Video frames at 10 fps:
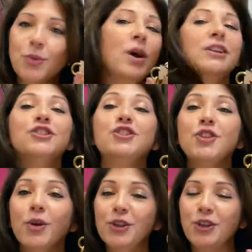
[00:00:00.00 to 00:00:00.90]
want to
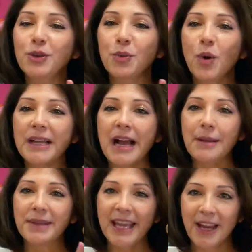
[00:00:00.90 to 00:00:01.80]
show you what
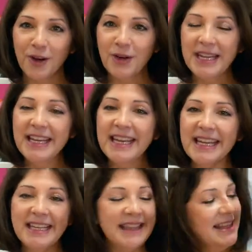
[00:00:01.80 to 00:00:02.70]
I'm carrying
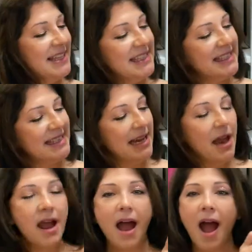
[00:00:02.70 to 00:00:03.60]
in this
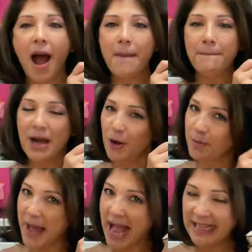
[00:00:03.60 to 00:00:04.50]
belt
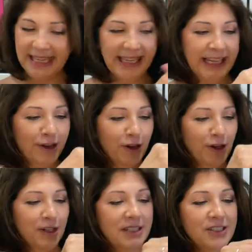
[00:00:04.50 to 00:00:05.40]
bag
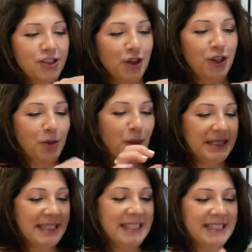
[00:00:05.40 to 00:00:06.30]
here, show you
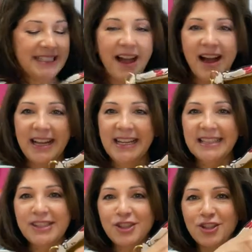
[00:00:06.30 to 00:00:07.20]
what's inside.
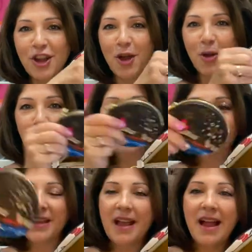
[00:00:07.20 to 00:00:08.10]
So
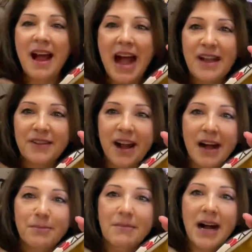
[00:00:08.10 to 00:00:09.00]
I've
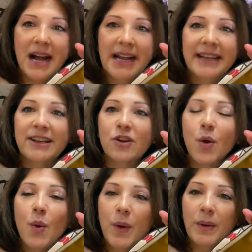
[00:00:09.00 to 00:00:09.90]
got my
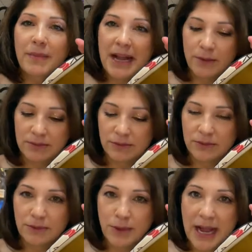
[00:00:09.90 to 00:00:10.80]

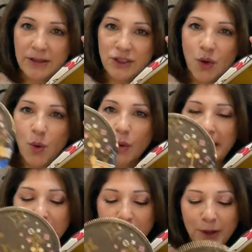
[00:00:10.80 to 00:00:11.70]
round
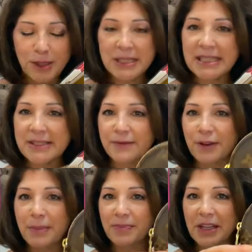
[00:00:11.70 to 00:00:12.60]
coin purse
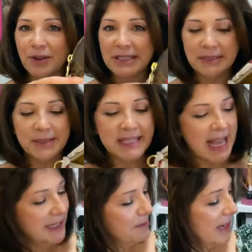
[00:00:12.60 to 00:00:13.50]
from the Christmas
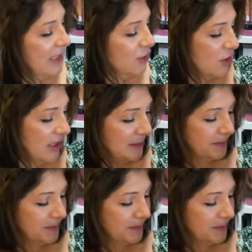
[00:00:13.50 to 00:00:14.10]
animation.